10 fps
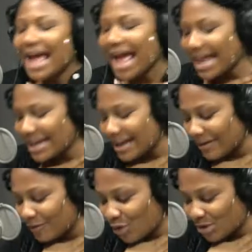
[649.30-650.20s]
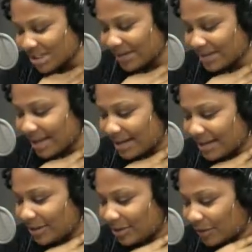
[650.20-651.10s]
And of course, like you said,
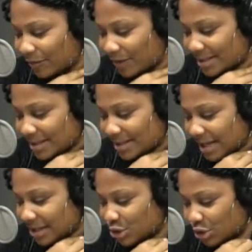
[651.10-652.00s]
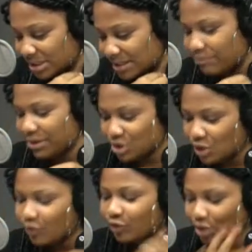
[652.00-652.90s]
you know, the first 10 stories are based
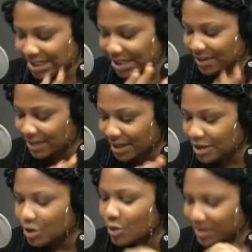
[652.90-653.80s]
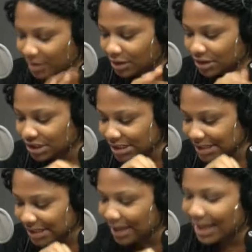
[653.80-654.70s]
off folk tales and, you know,
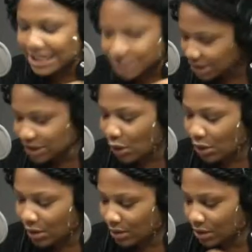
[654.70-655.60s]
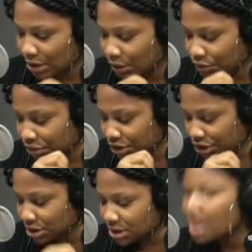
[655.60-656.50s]
mythologies, uh, ancient oral, you know,
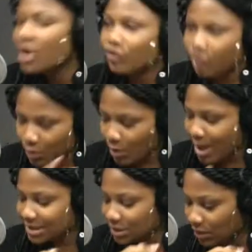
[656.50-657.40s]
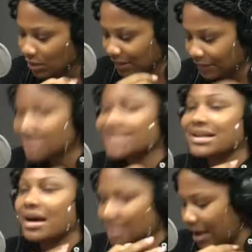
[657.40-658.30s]
traditions from West, North, and even Southern,